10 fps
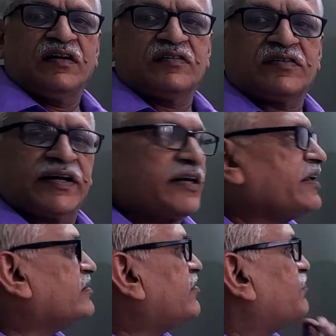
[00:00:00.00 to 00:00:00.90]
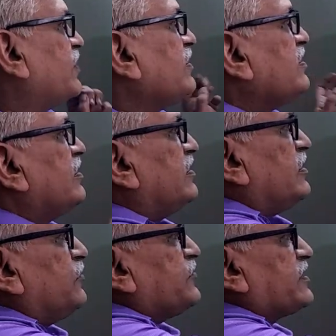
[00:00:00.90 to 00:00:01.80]
Second example,
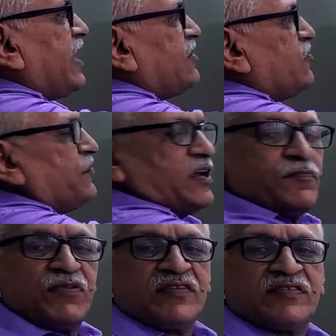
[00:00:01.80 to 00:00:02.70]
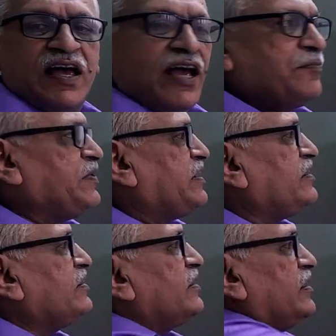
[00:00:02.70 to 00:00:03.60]
if tan of a plus ib